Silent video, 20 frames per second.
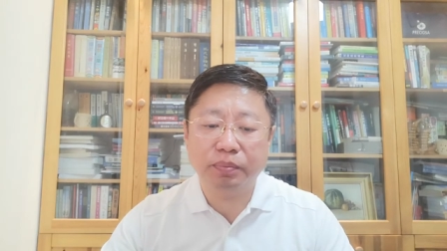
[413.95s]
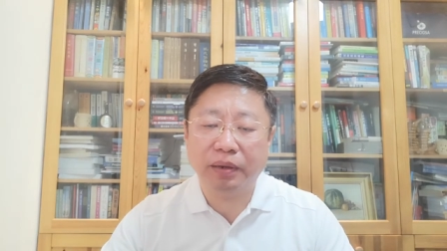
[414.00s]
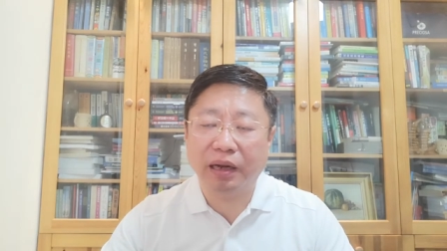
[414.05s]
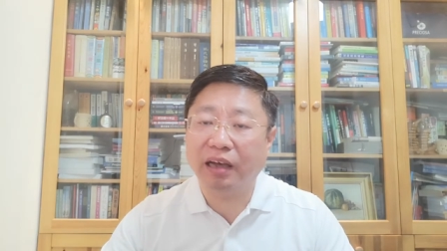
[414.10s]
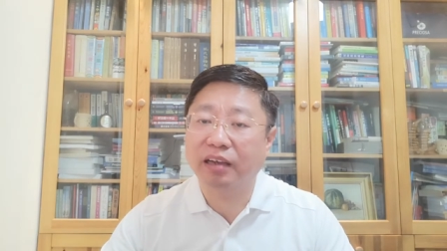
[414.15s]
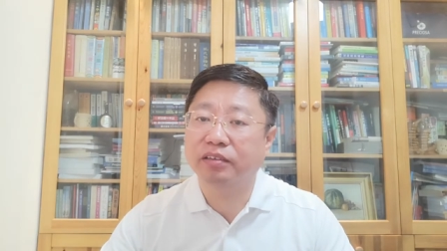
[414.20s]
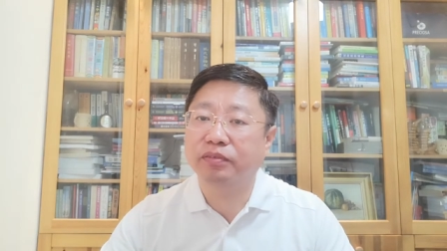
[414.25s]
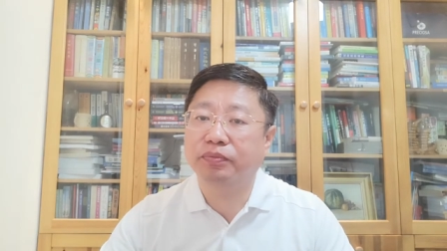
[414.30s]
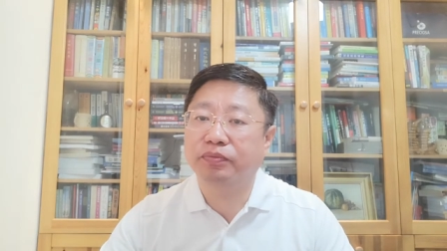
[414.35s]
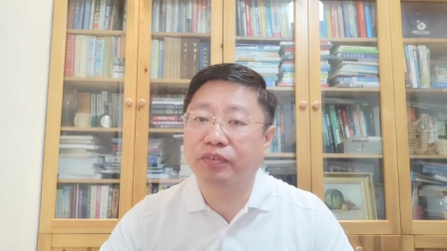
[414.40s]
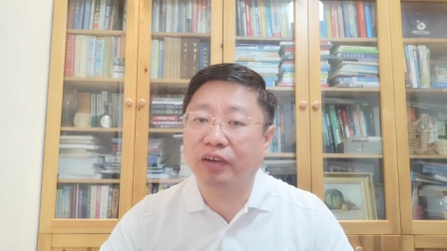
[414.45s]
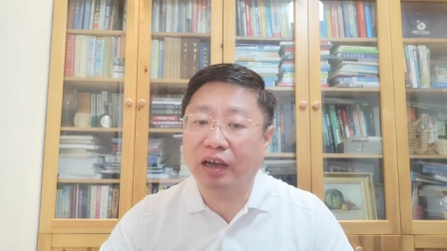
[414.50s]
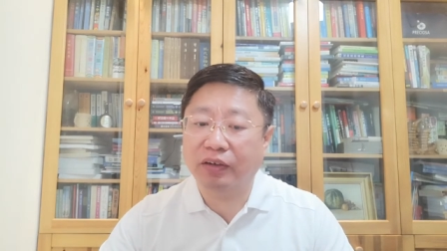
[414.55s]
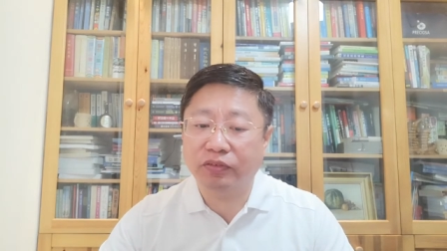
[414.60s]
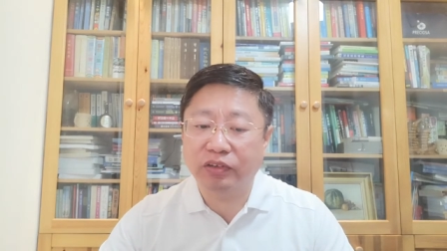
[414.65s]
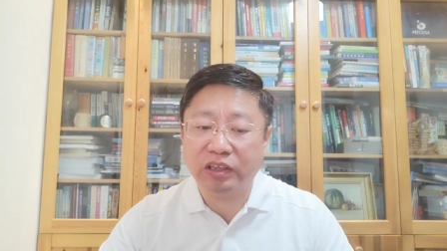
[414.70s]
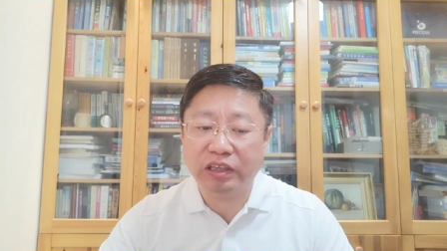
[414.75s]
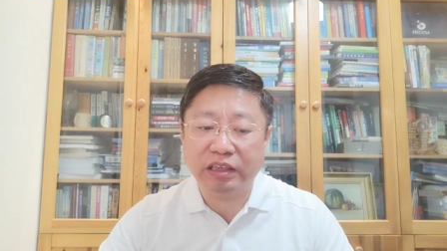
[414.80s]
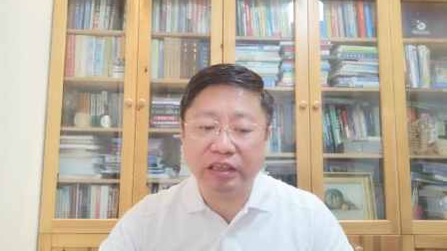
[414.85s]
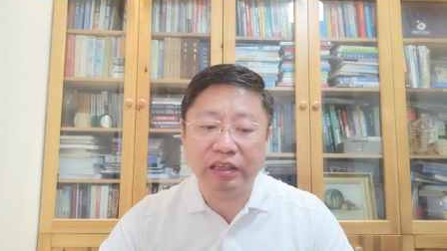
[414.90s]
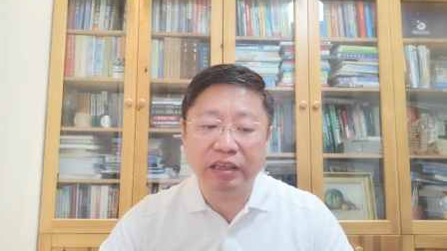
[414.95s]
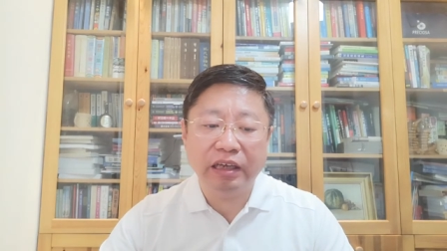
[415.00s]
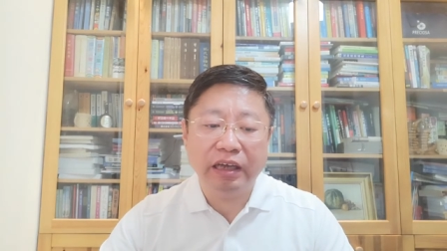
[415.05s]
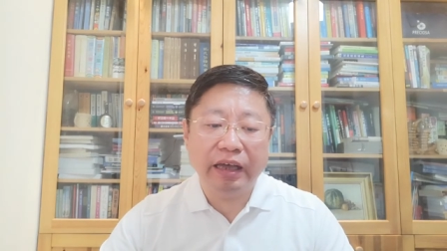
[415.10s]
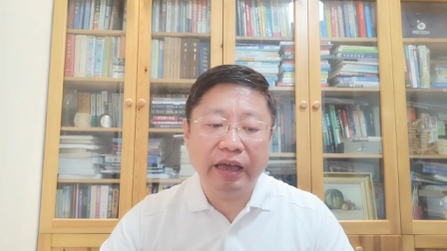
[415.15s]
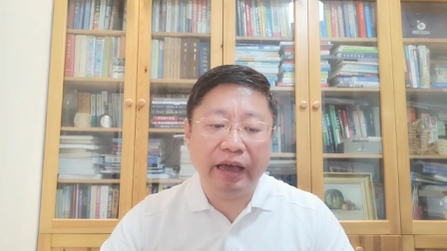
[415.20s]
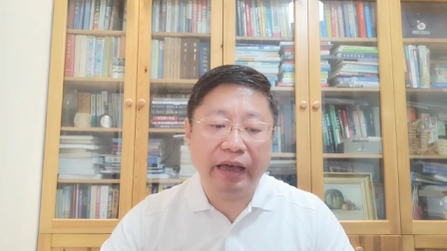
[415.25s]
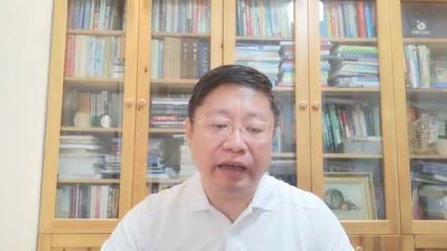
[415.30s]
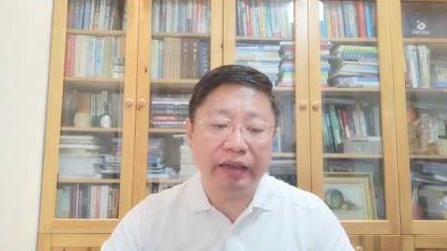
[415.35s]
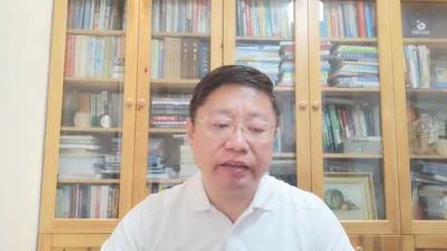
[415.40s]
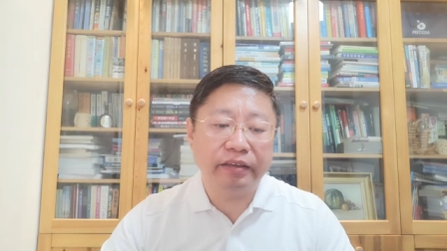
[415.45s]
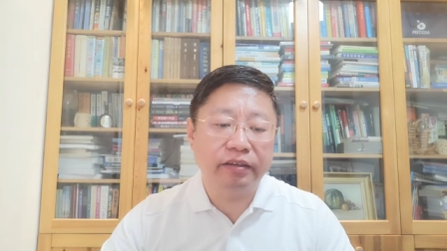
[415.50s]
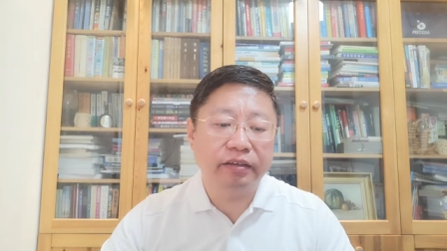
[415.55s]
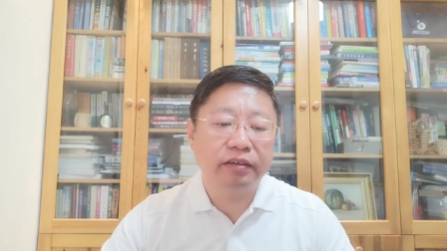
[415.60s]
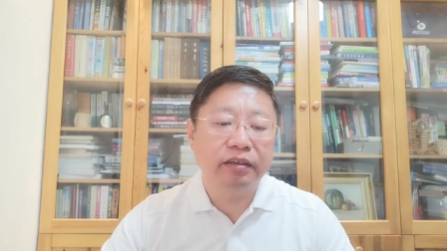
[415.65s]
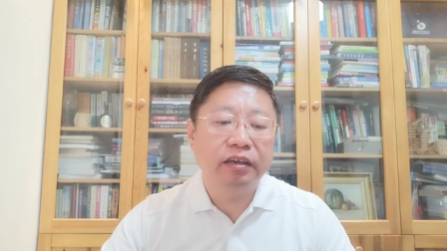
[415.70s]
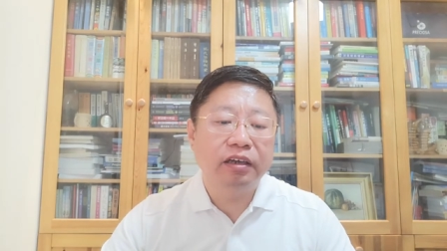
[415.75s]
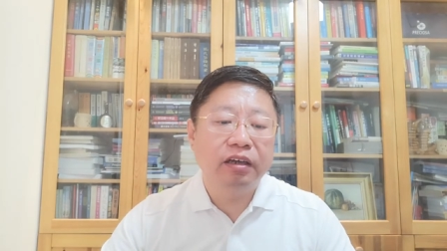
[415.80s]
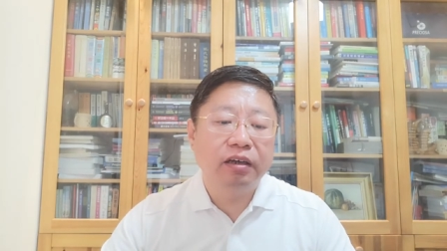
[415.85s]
plus 5G and